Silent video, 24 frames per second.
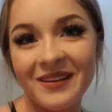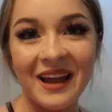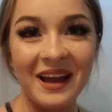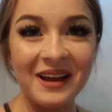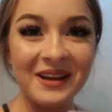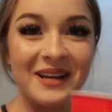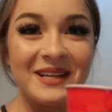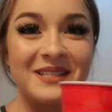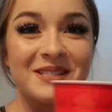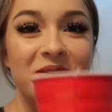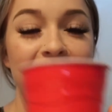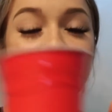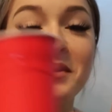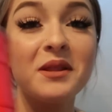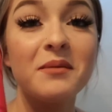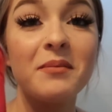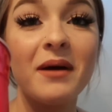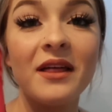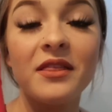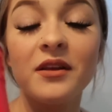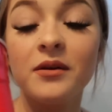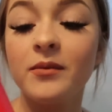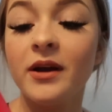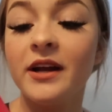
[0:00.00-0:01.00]
Okay, so I'm in the
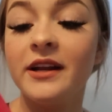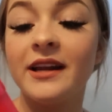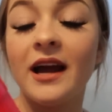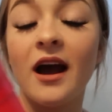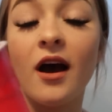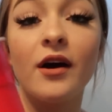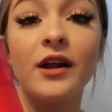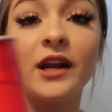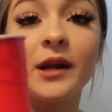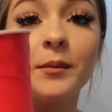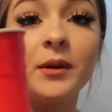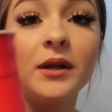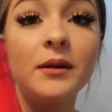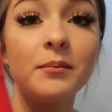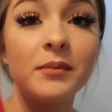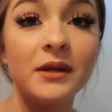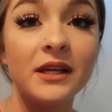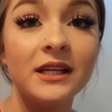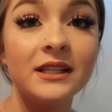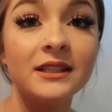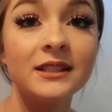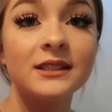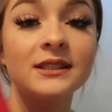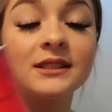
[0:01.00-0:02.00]
bathroom right now and I'm gonna
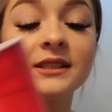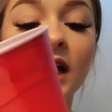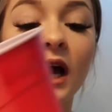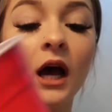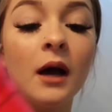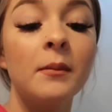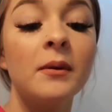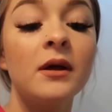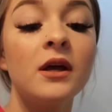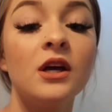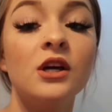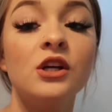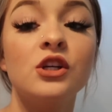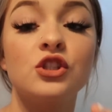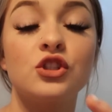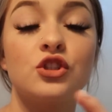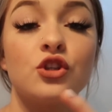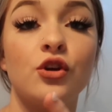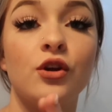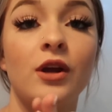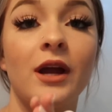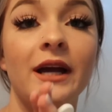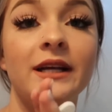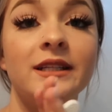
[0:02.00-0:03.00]
pee in this cup
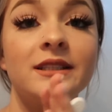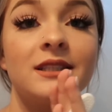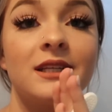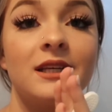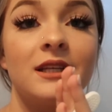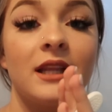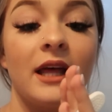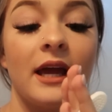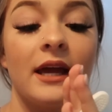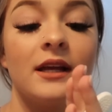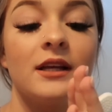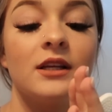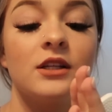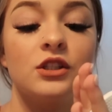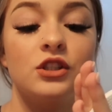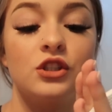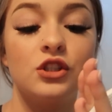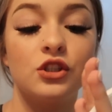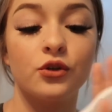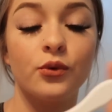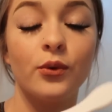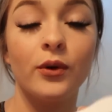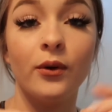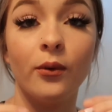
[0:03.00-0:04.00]
so you guys can like
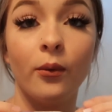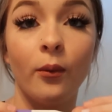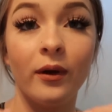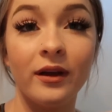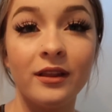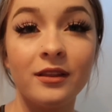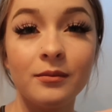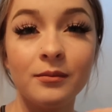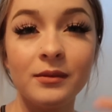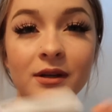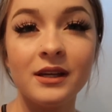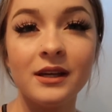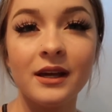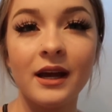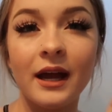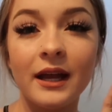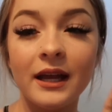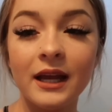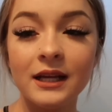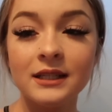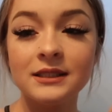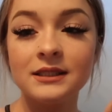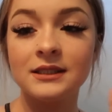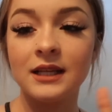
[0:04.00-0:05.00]
do it with me, I
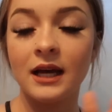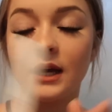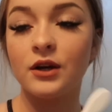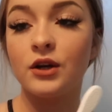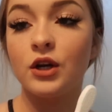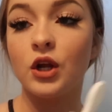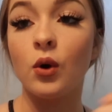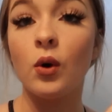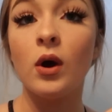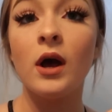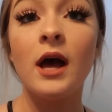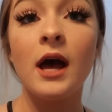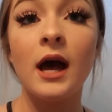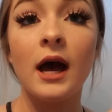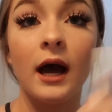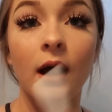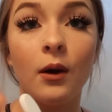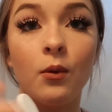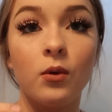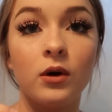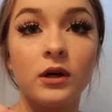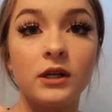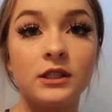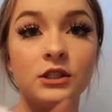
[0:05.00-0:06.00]
guess. I don't know.
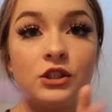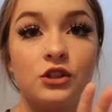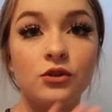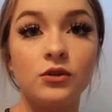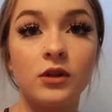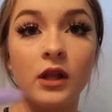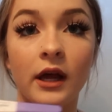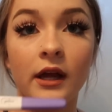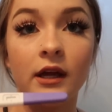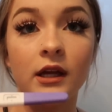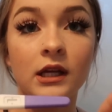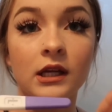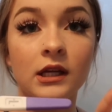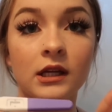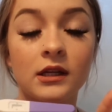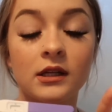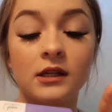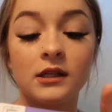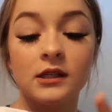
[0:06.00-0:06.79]
I wanted to like